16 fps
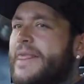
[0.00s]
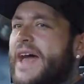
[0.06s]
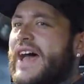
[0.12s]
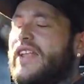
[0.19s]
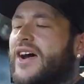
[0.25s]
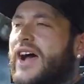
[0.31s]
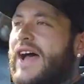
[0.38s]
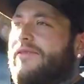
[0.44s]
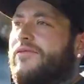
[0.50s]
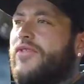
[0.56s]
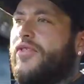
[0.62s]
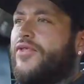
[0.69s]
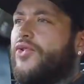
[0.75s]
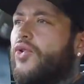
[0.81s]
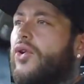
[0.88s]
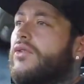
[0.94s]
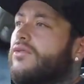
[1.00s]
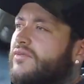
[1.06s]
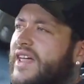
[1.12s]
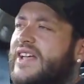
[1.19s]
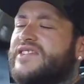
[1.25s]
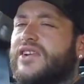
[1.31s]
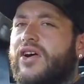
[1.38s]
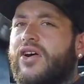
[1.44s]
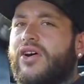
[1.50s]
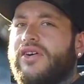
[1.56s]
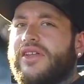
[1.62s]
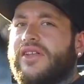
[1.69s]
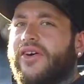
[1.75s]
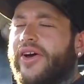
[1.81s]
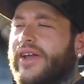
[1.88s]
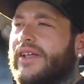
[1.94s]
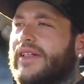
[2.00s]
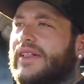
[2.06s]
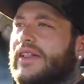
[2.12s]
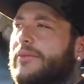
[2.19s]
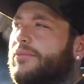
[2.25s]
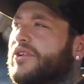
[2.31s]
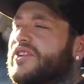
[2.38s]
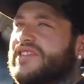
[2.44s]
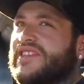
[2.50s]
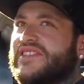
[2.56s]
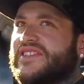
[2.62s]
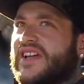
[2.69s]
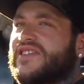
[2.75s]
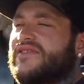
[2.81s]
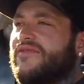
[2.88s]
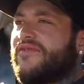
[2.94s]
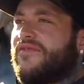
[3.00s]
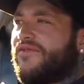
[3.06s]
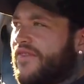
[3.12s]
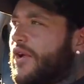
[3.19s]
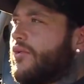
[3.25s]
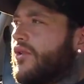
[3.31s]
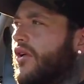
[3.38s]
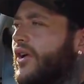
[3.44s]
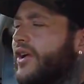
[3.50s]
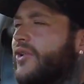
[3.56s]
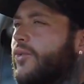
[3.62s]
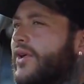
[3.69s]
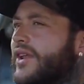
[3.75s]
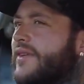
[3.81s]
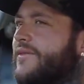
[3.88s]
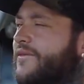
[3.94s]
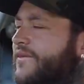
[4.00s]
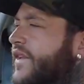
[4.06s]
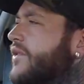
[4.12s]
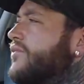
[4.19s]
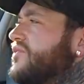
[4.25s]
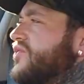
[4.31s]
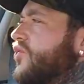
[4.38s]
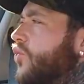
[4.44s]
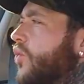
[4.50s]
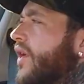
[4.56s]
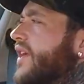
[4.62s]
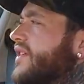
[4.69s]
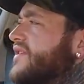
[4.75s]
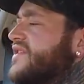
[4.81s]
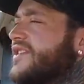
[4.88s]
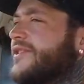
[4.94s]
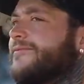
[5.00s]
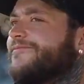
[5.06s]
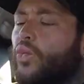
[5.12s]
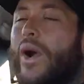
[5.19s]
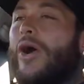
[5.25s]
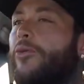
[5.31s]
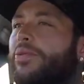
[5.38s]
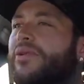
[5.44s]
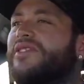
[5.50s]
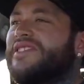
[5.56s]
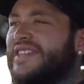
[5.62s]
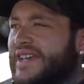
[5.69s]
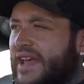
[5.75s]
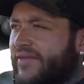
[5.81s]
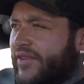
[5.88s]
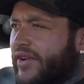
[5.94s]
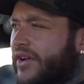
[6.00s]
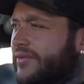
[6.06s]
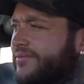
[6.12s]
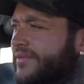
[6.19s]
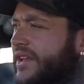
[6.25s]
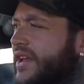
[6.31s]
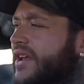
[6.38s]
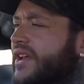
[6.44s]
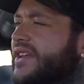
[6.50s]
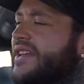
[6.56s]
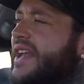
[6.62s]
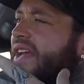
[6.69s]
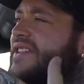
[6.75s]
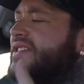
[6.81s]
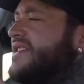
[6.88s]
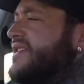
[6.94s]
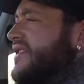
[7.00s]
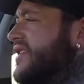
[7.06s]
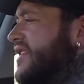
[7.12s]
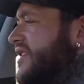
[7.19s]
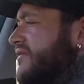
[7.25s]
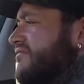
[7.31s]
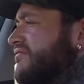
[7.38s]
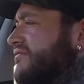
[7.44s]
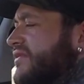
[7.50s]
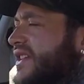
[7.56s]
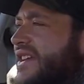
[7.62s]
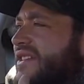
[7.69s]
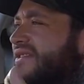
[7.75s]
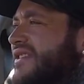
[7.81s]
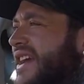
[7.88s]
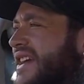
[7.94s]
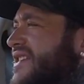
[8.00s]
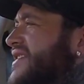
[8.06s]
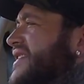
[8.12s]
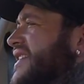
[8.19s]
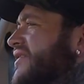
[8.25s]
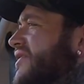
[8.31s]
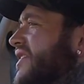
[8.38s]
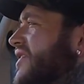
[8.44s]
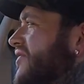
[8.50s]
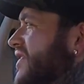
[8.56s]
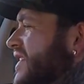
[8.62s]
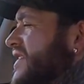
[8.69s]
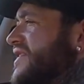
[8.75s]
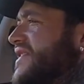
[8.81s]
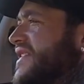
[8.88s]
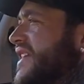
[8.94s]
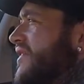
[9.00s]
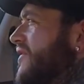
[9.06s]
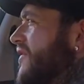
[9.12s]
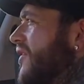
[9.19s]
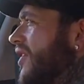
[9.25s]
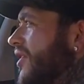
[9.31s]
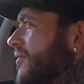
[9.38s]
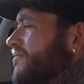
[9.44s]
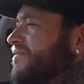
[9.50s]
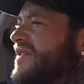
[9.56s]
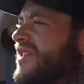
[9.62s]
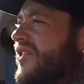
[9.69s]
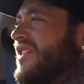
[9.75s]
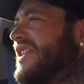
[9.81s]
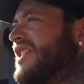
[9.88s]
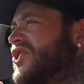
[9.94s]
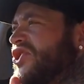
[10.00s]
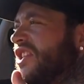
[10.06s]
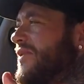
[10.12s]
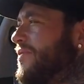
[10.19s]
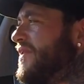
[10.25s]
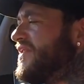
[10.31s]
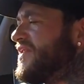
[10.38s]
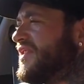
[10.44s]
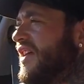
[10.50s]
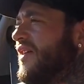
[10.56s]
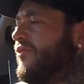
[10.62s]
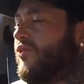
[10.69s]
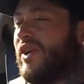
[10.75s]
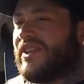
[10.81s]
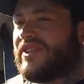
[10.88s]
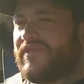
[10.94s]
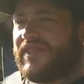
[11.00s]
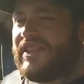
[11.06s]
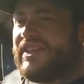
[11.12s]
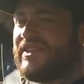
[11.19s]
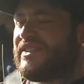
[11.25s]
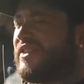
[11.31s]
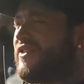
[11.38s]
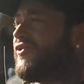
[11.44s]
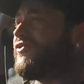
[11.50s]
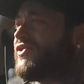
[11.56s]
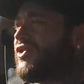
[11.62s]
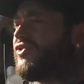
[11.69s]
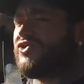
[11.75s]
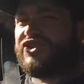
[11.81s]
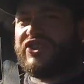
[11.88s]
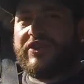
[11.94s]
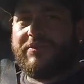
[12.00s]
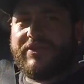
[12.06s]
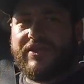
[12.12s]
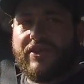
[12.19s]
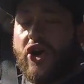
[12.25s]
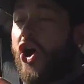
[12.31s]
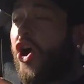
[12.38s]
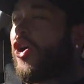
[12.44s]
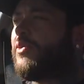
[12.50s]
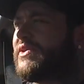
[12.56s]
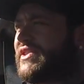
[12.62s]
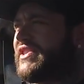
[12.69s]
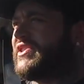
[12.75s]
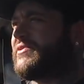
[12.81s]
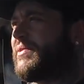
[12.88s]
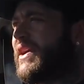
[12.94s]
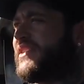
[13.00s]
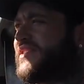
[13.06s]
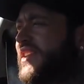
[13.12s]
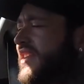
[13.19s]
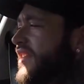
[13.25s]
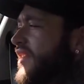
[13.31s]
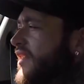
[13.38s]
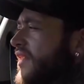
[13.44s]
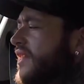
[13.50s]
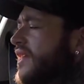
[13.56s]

and I haven't thought that's a Hyundai, because it doesn't feel like one. It feels quite well put together. Yes, the exterior and interior are slightly cheap in certain ways. I think the interior was a lot cheaper than I was expecting,